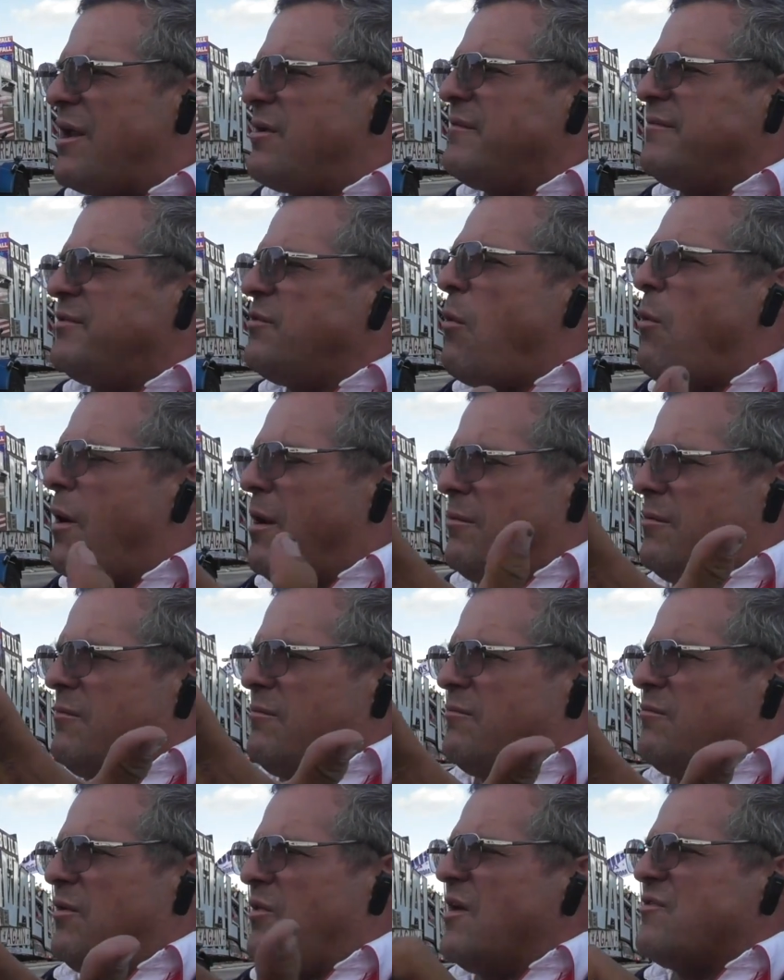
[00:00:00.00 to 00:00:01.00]
I don't even know what
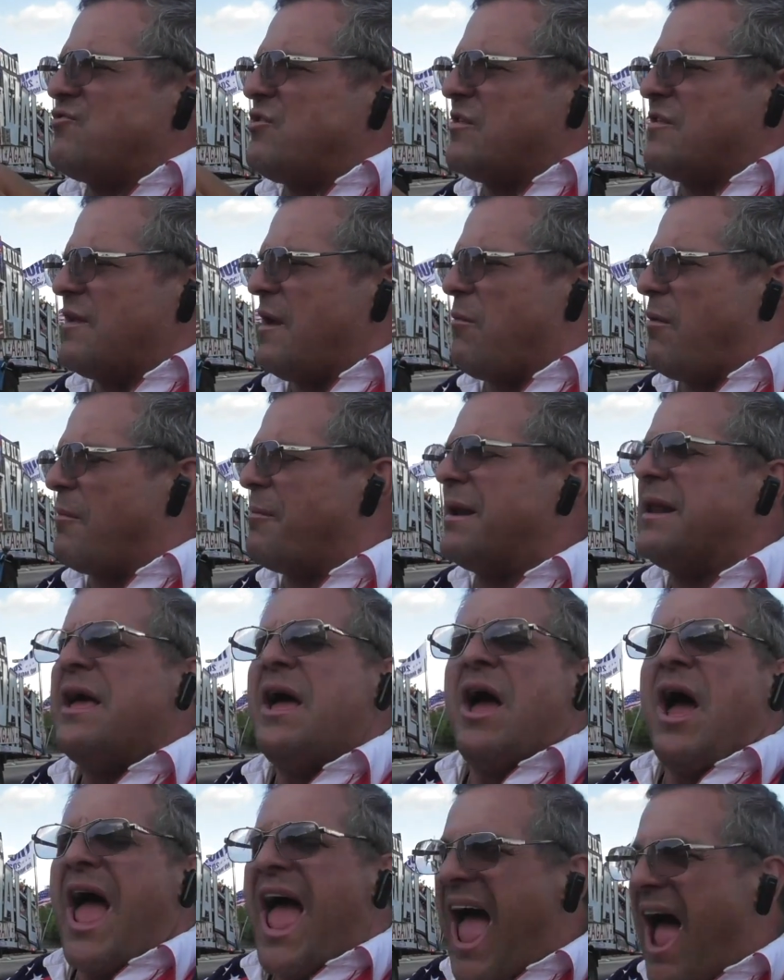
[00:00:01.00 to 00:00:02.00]
religions they were, but
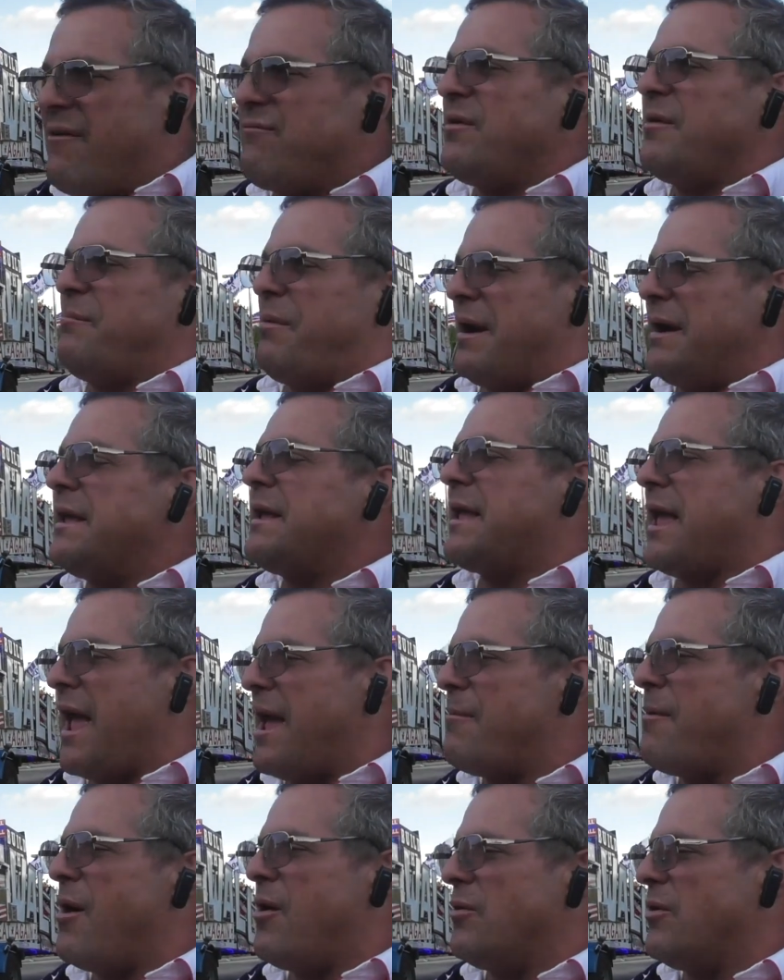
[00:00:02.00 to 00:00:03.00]
everybody
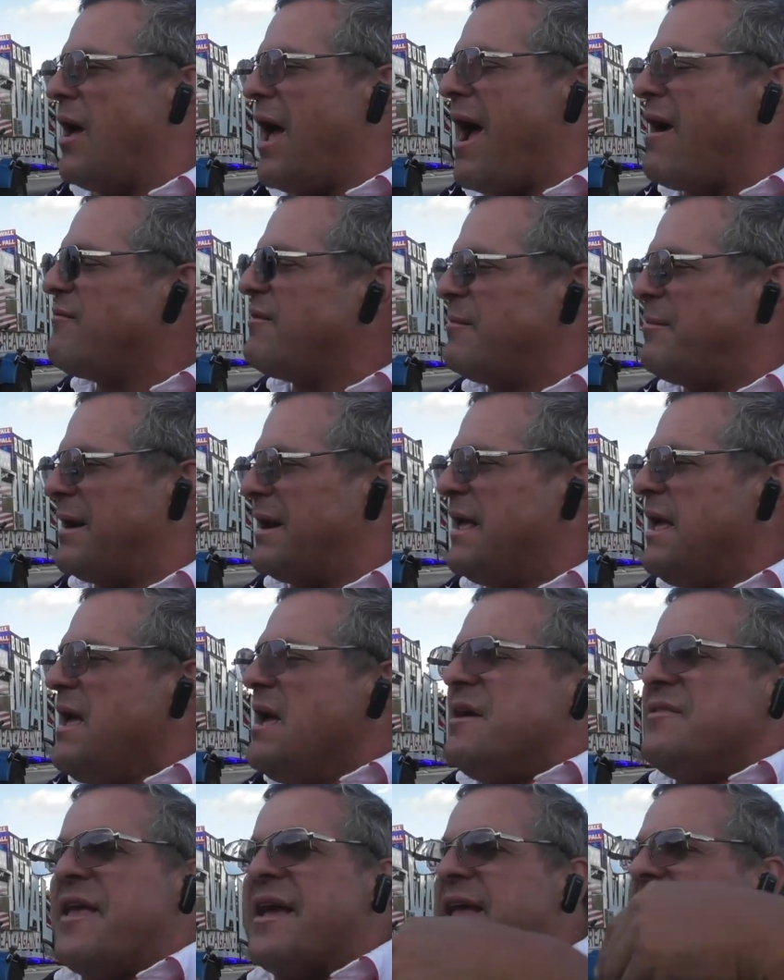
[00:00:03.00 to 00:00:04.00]
came out. Everybody.
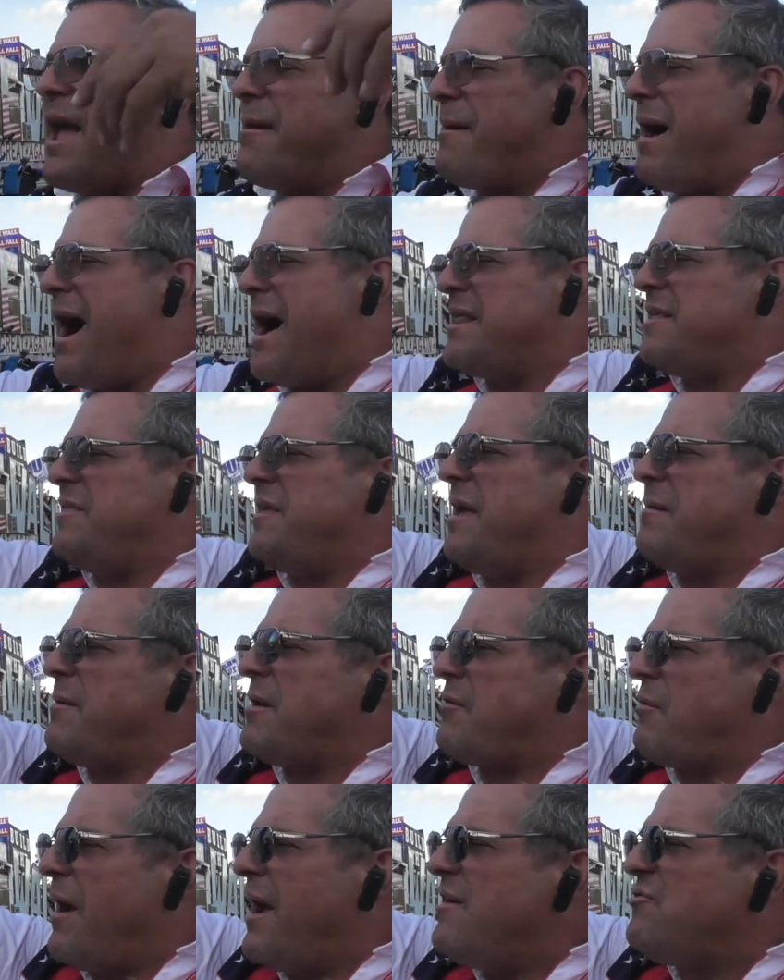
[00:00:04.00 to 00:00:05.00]
They came out of the
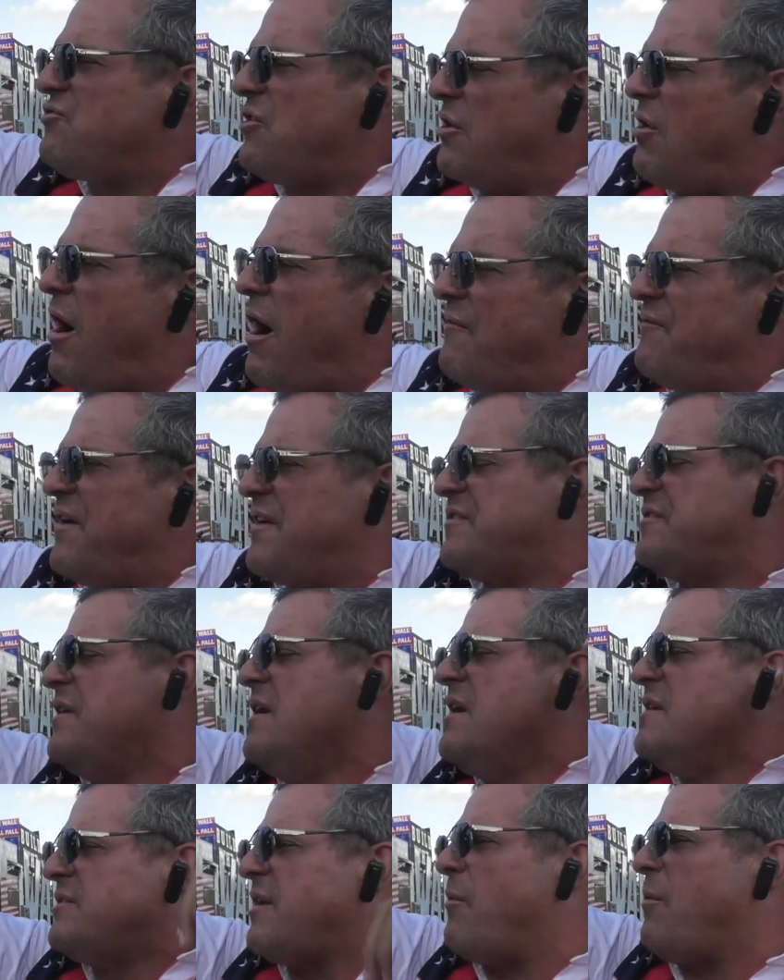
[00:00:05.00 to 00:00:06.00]
immigration office.
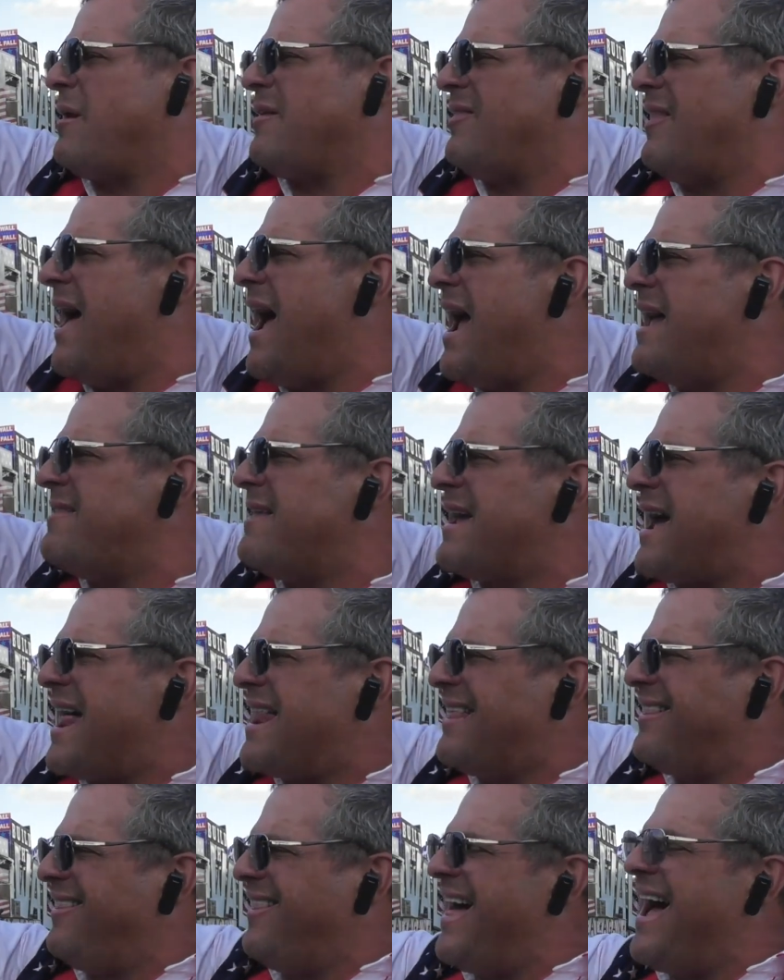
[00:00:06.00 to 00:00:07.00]
They were in line. They
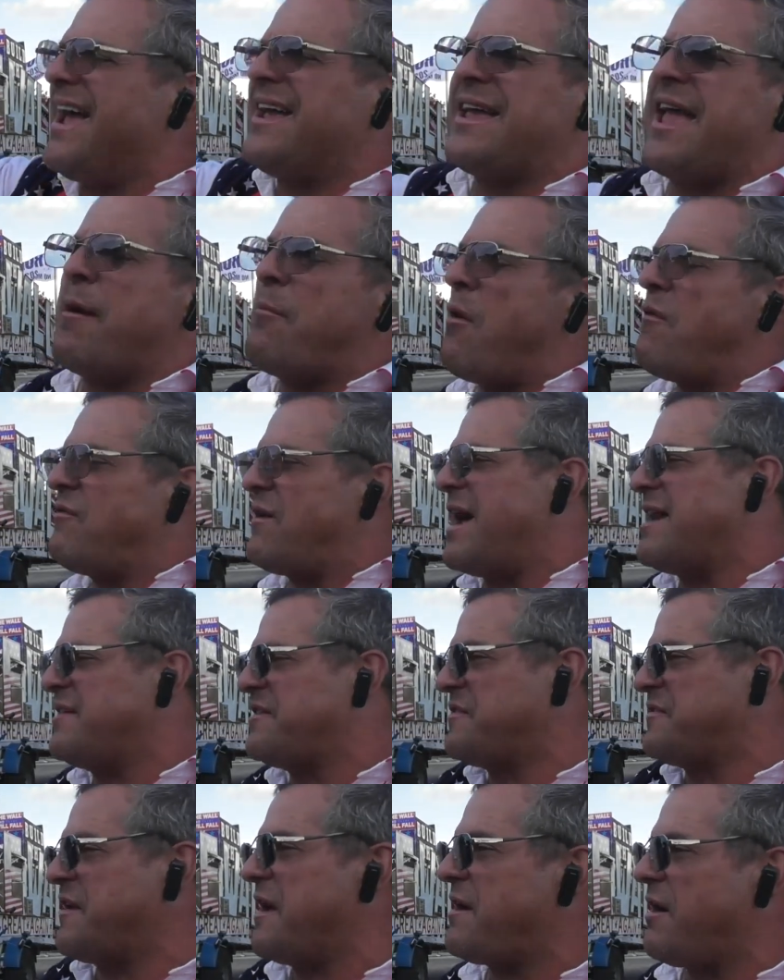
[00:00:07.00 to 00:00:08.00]
got out of line, came over, got a
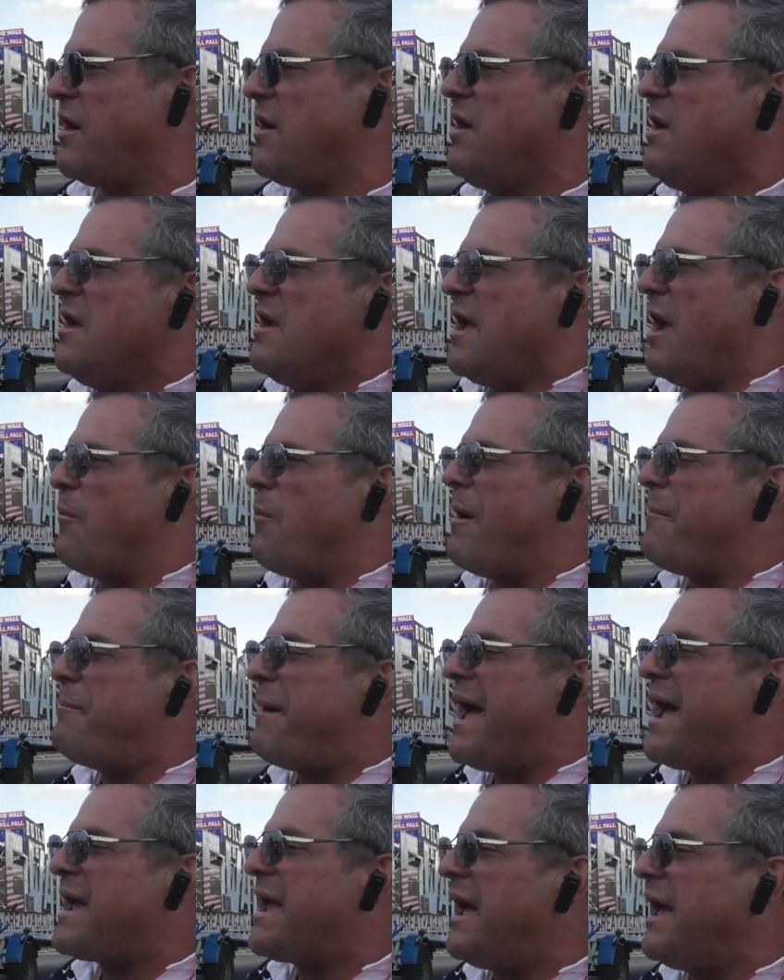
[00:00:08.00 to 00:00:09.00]
sticker, and went
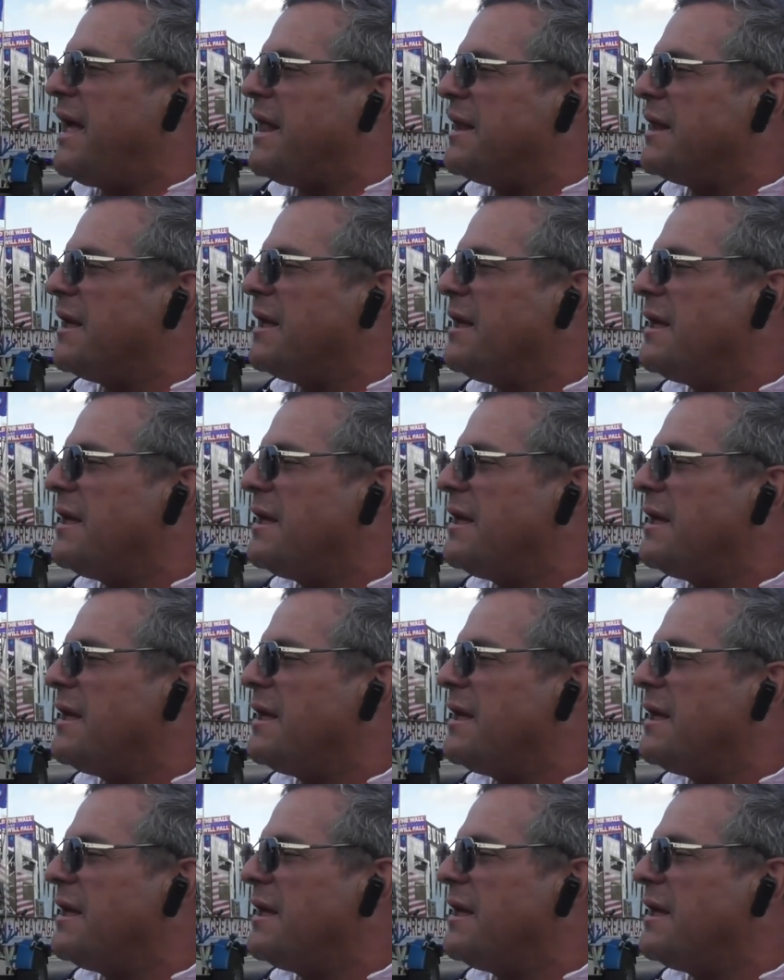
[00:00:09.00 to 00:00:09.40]
back in.